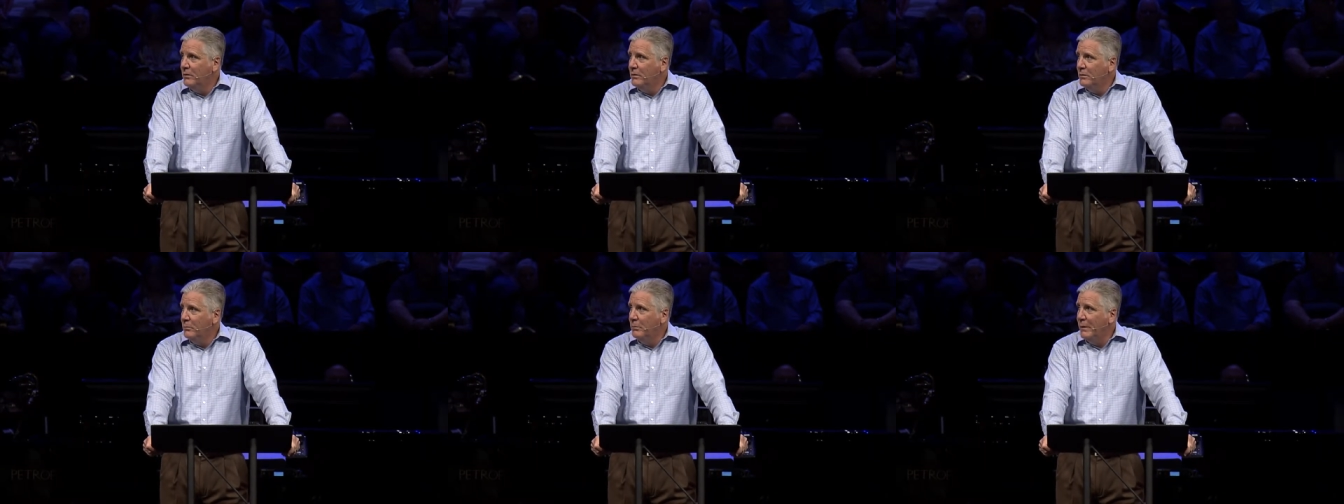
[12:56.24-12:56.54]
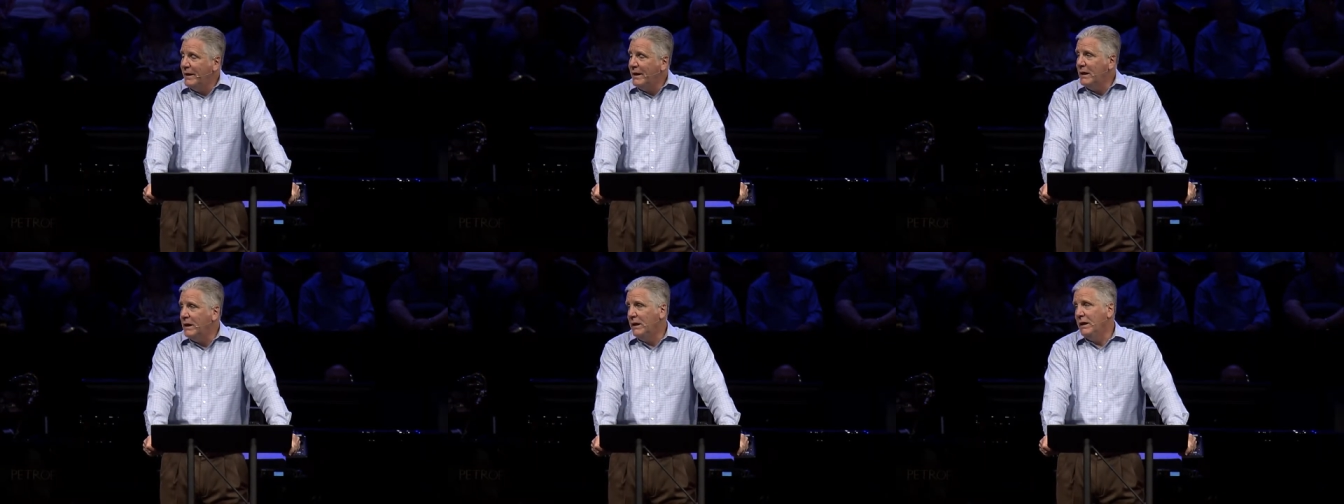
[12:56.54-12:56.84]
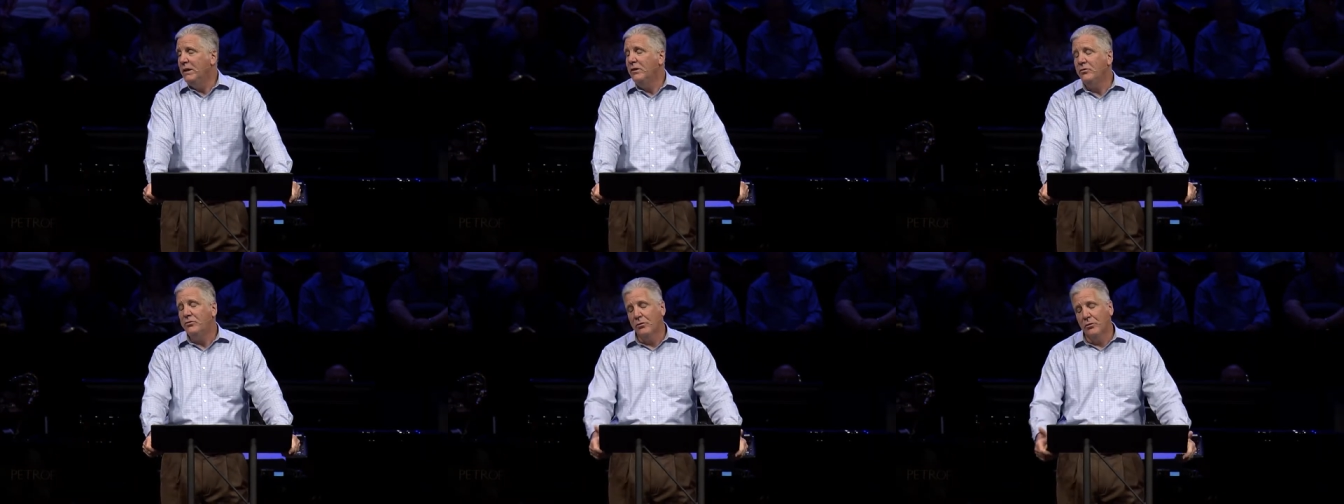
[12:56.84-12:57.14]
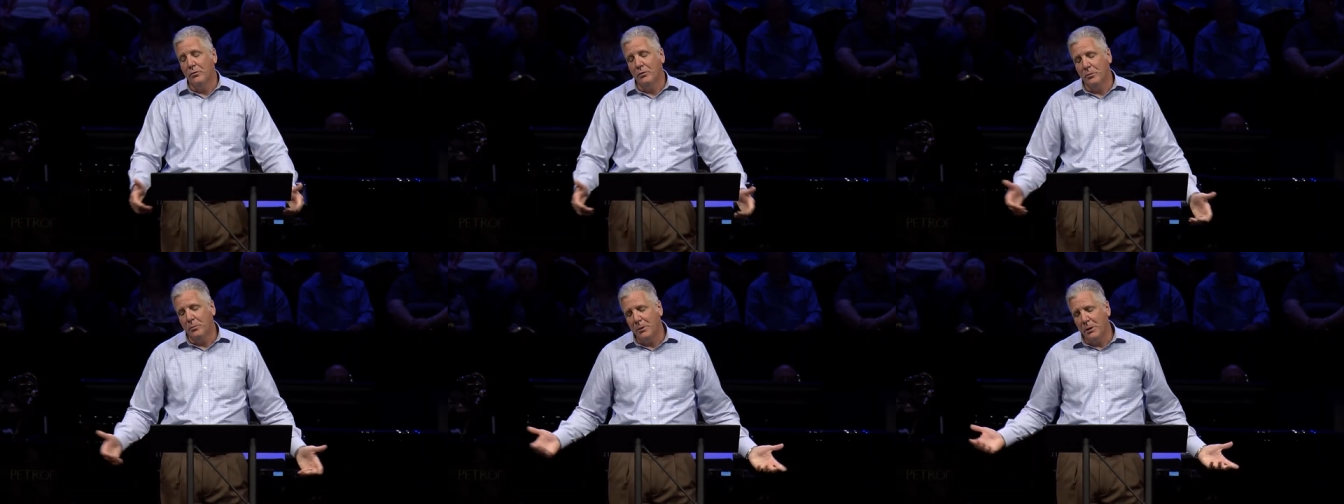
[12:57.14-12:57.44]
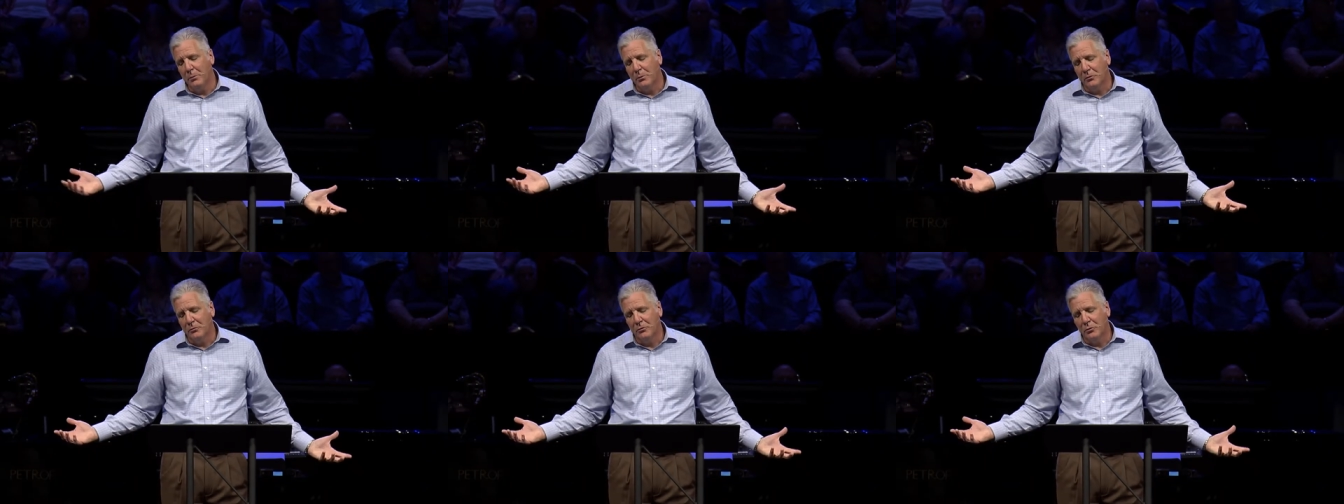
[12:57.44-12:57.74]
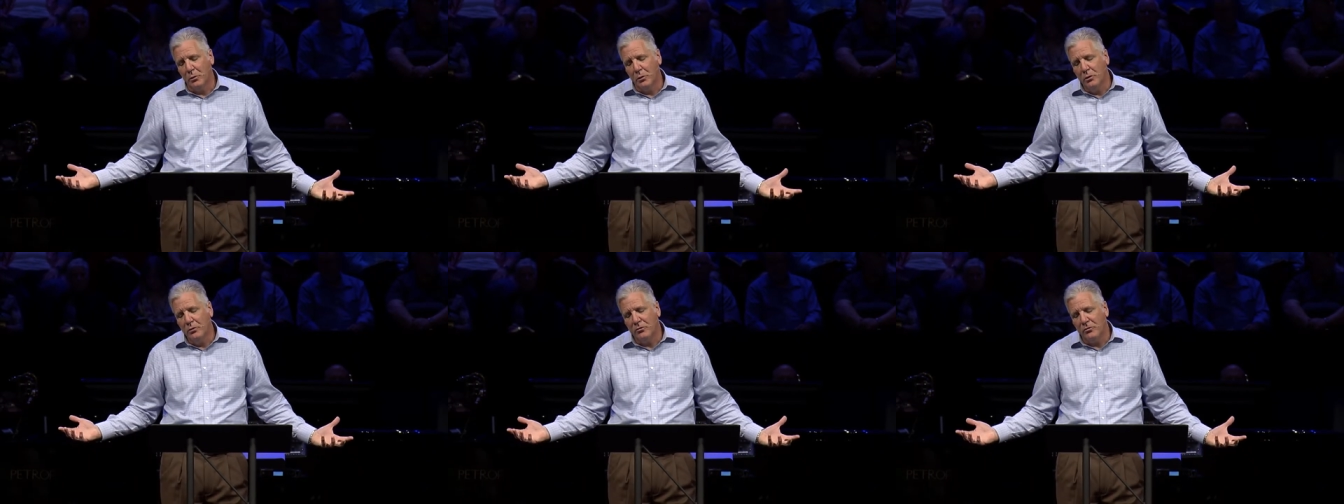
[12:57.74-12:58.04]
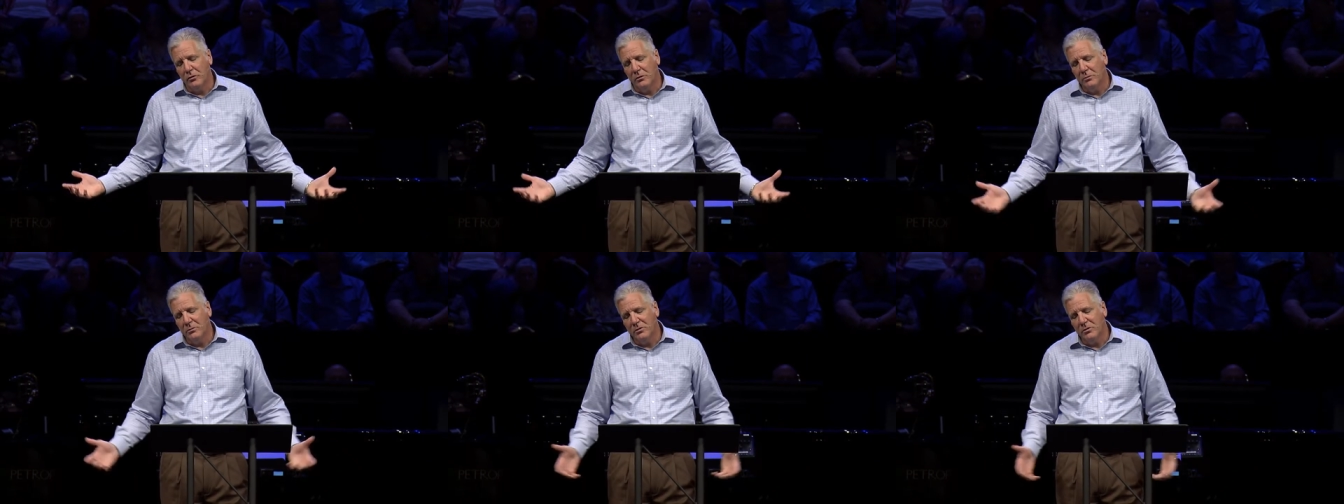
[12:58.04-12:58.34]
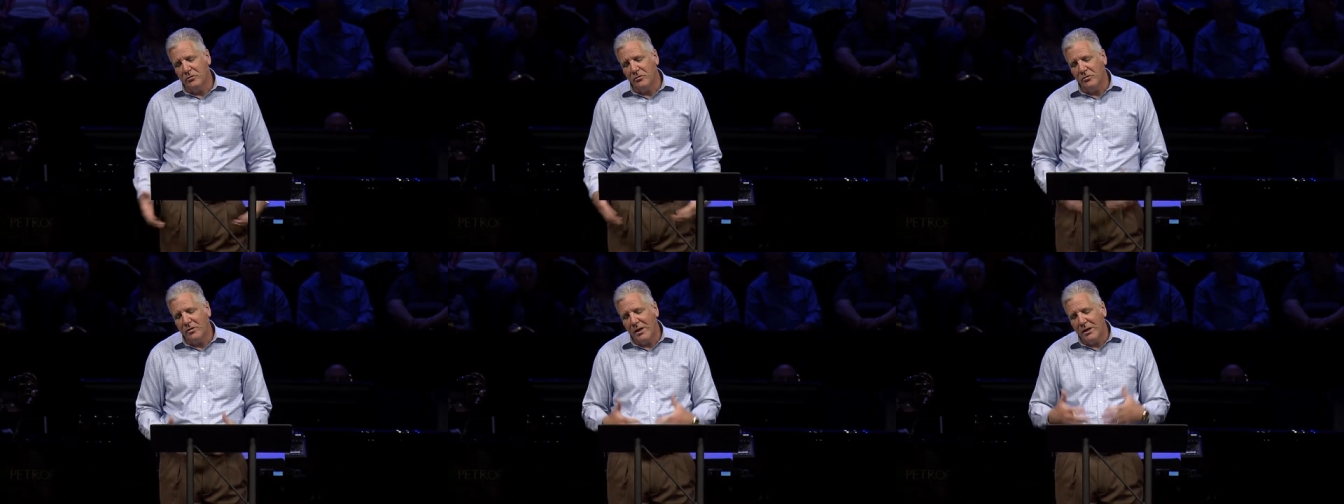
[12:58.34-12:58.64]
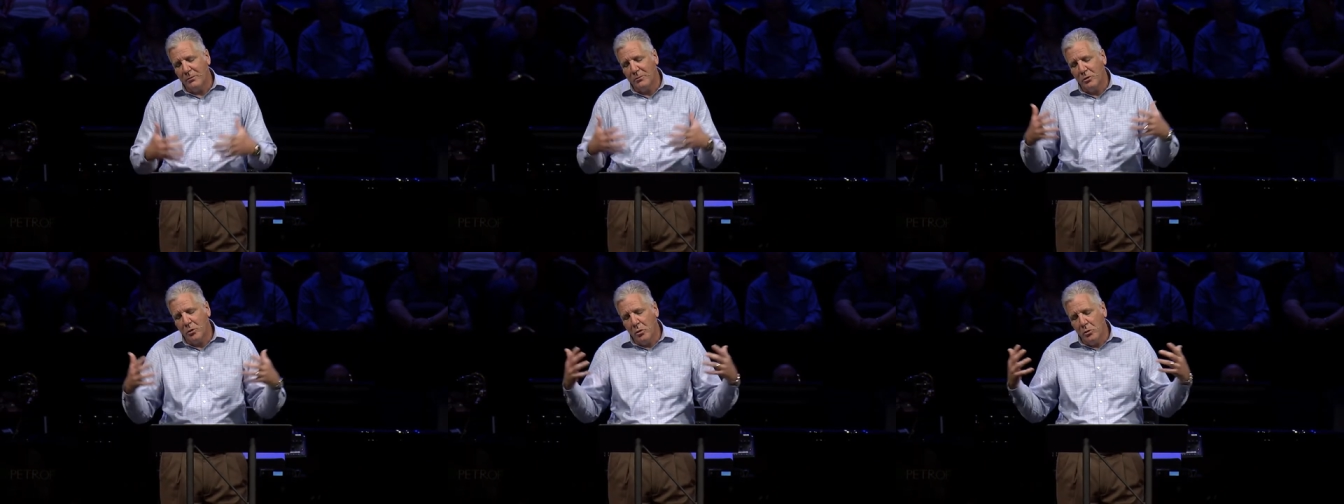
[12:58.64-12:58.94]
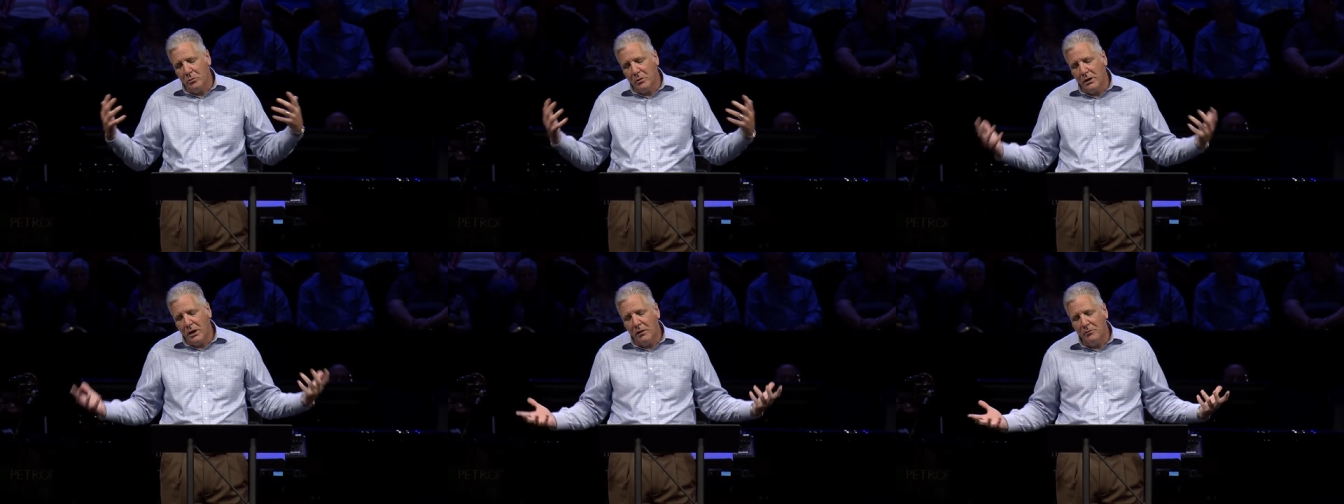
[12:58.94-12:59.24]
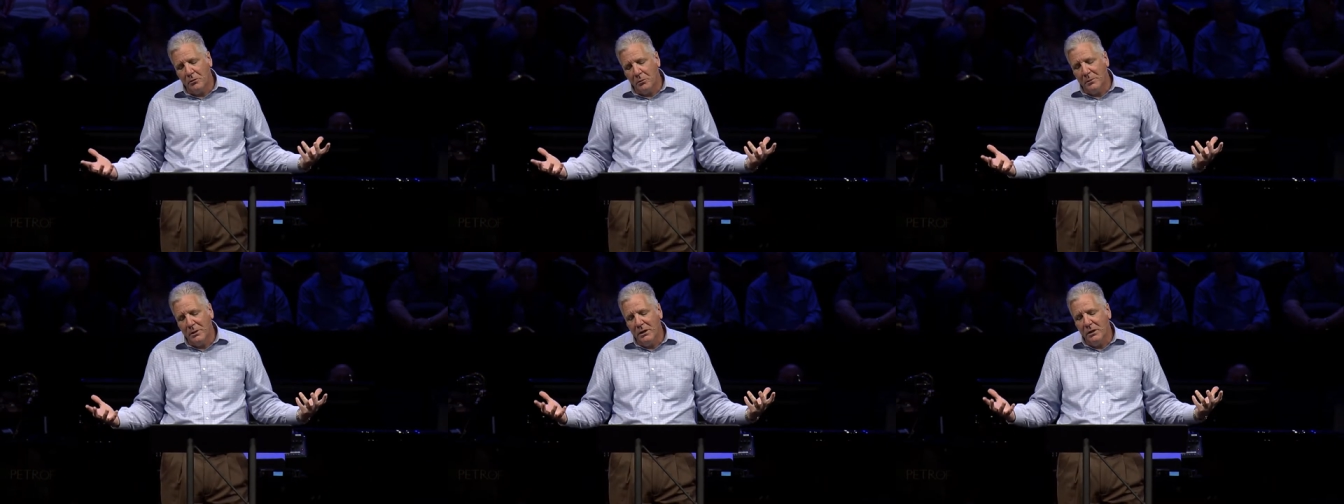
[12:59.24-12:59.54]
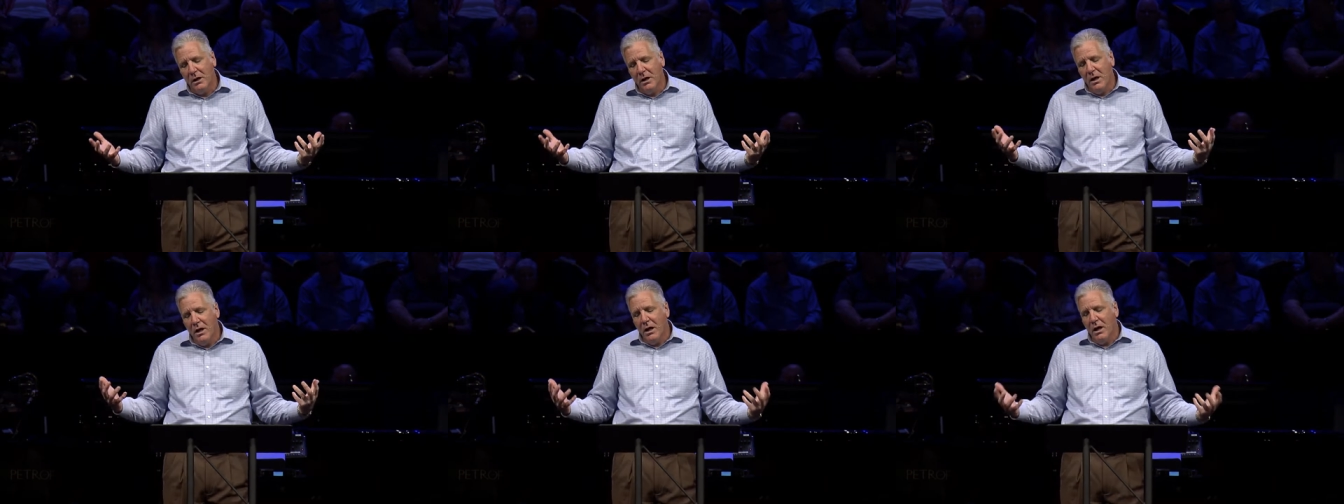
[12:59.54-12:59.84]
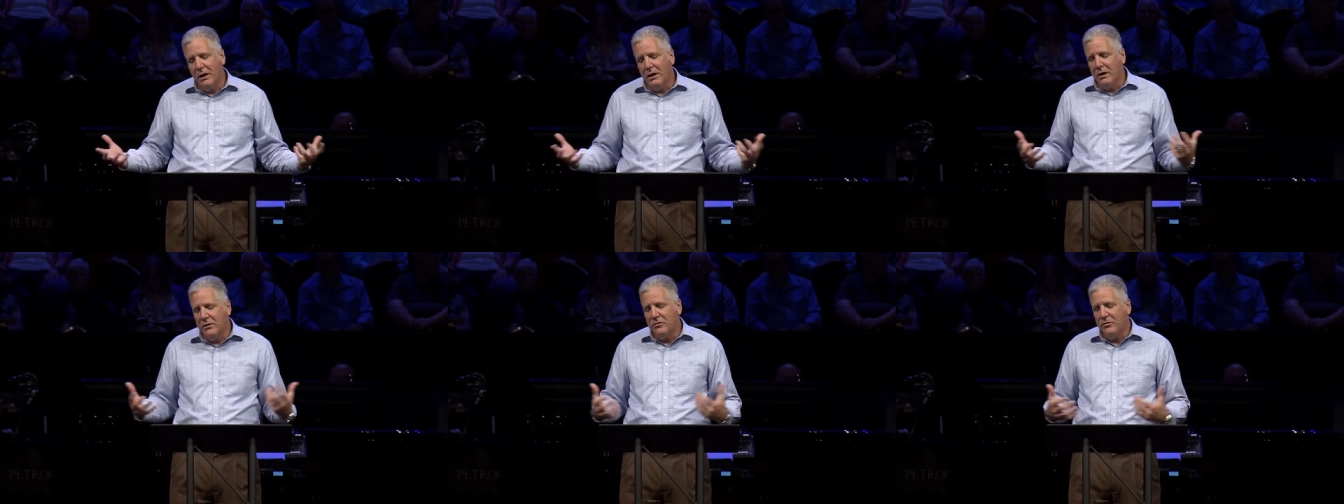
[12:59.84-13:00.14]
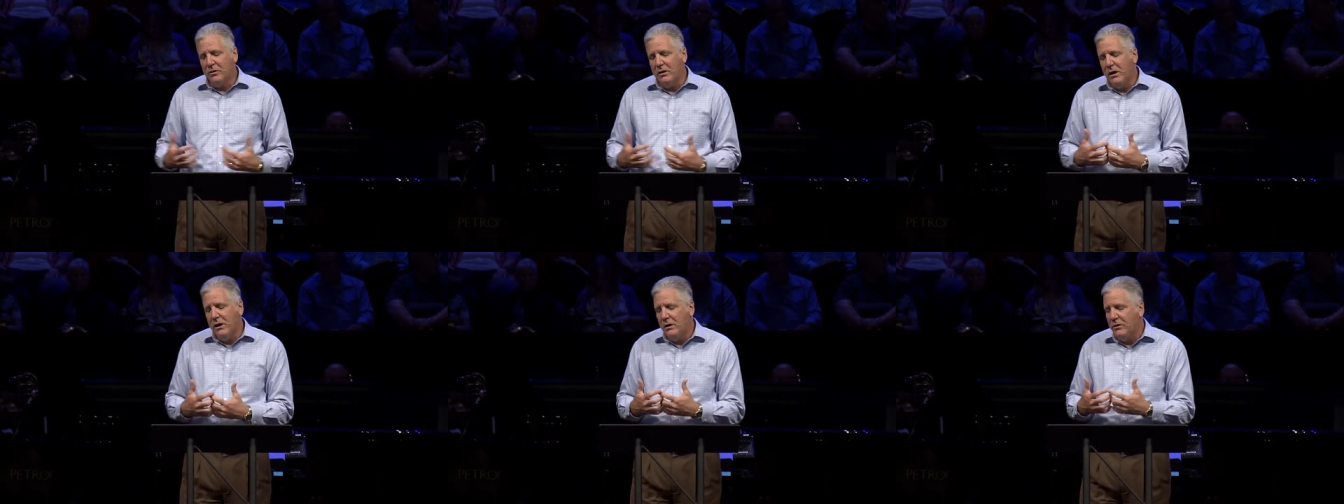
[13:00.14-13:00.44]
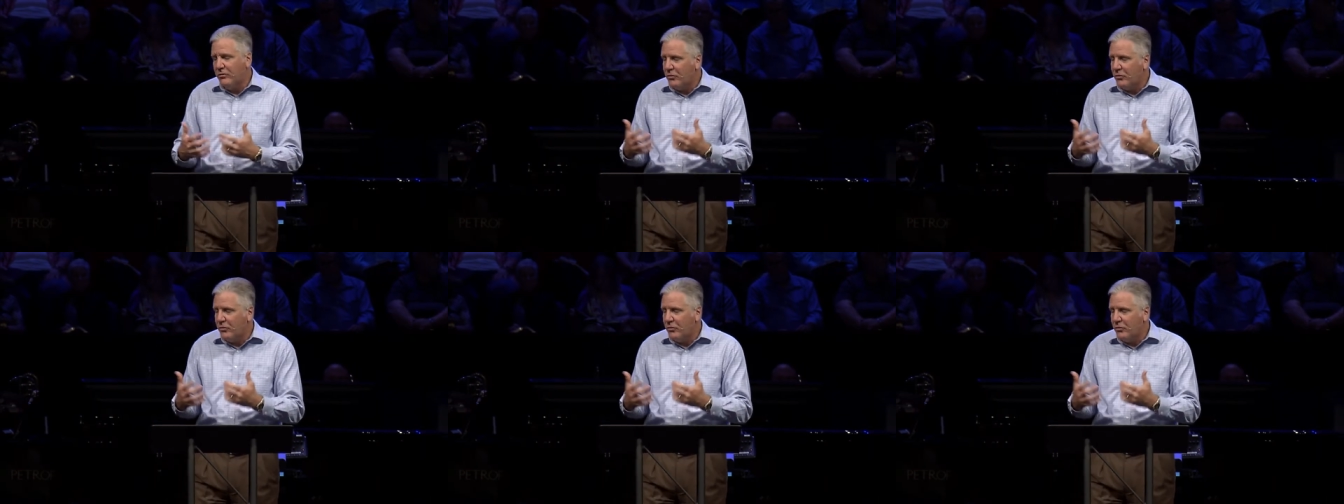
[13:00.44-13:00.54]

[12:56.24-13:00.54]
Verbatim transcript: make it easier for the people of Jerusalem to set up their own government against the king.